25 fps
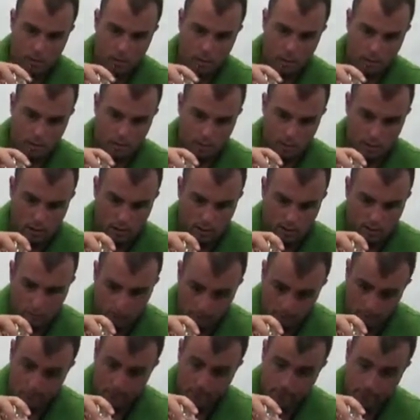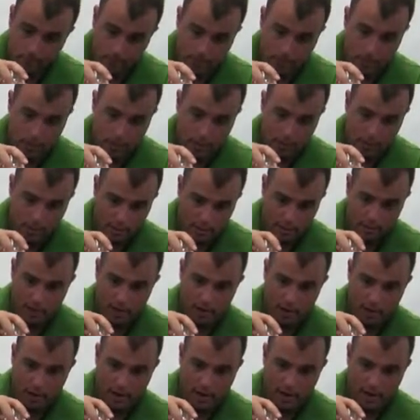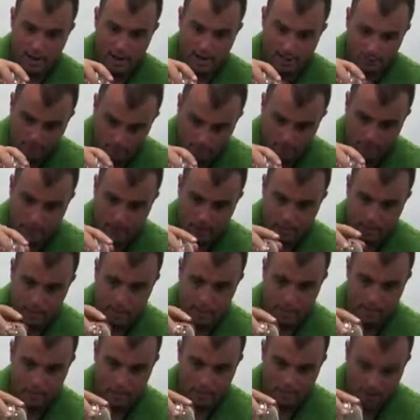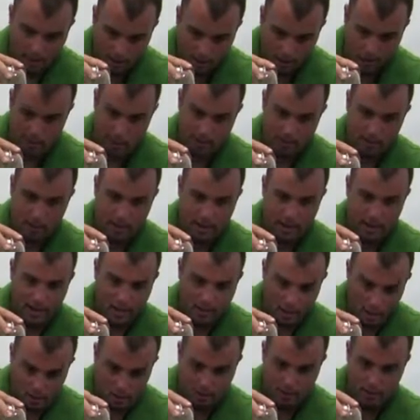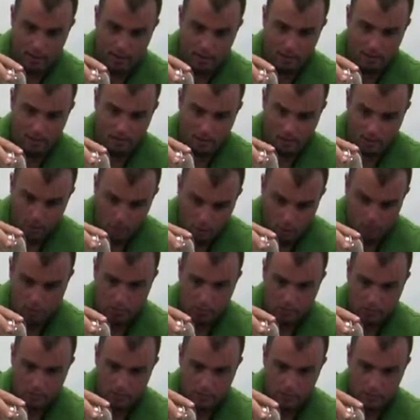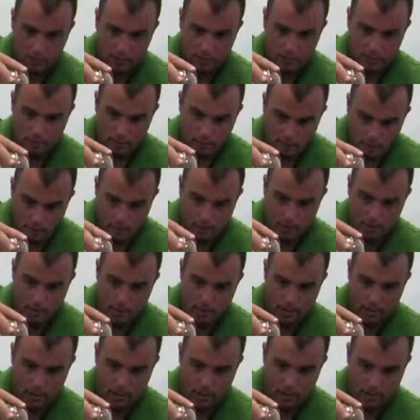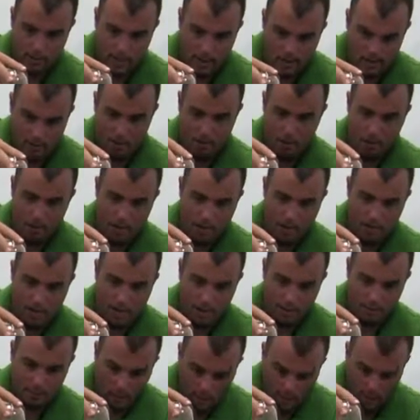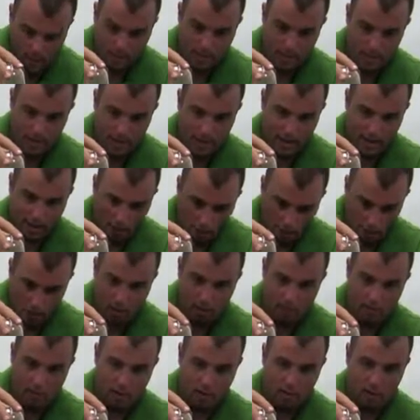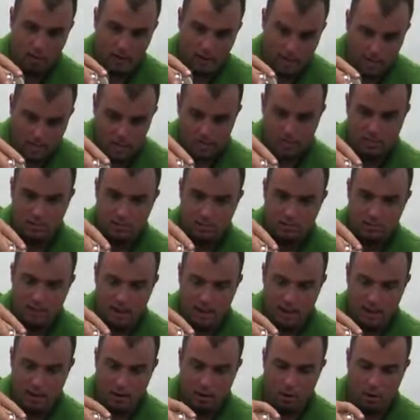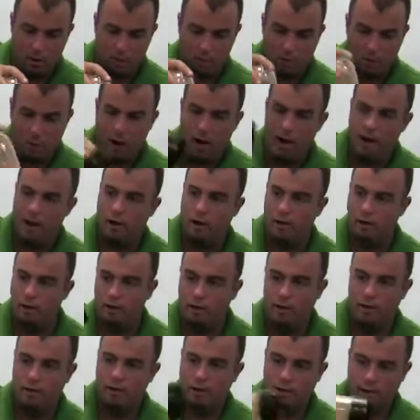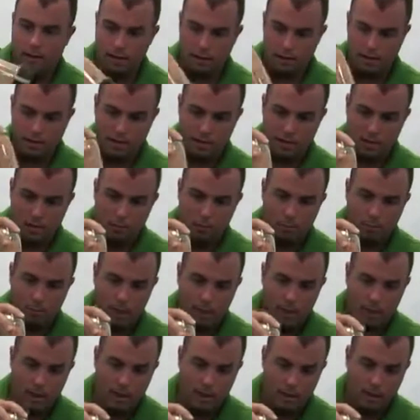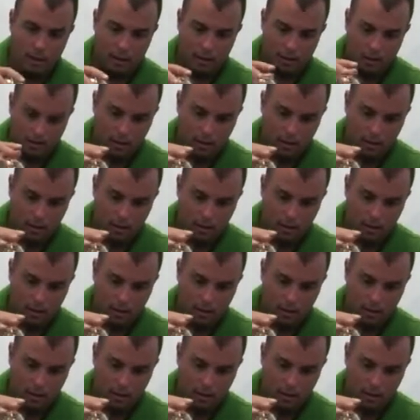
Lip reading: So, you see right now, they make it look a lot easier on the infomercial. It's having a hard time getting all those pieces, and all the while, it's still blending